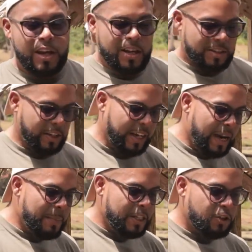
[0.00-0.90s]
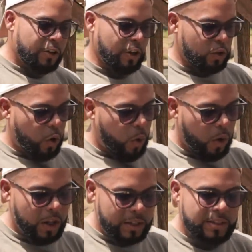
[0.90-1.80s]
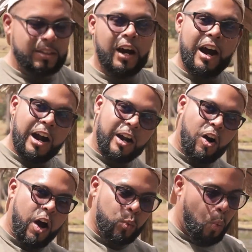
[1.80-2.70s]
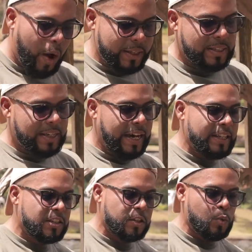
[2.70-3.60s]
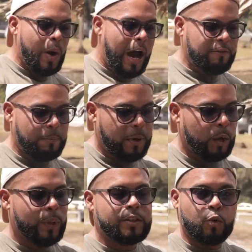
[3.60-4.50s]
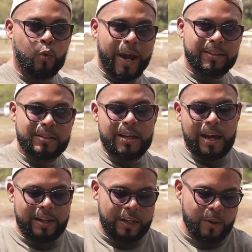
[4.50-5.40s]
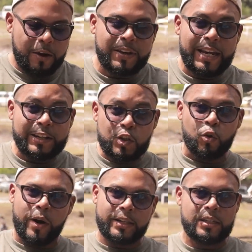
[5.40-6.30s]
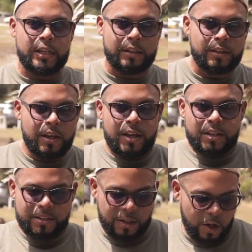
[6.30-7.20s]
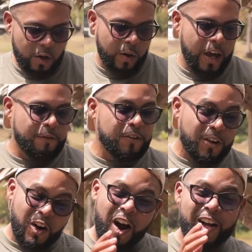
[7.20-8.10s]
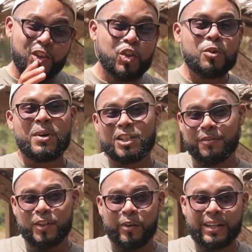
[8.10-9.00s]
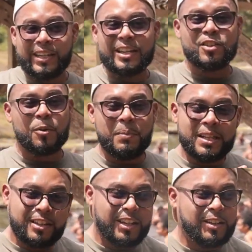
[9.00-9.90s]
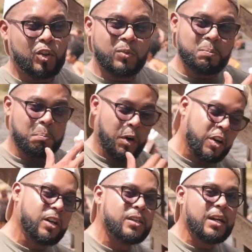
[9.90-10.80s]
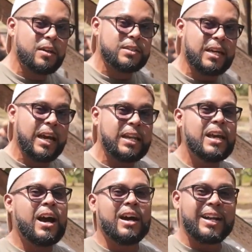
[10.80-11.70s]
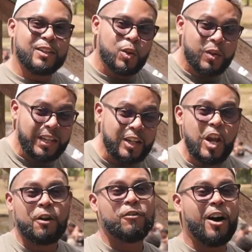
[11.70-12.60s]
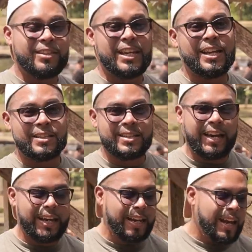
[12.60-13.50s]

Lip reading: So you gotta make sure your coals are on one side, so you have a part with direct and then you have indirect heat. So if you're on too much of direct heat, your meat could burn on the outside and not cook enough on the inside.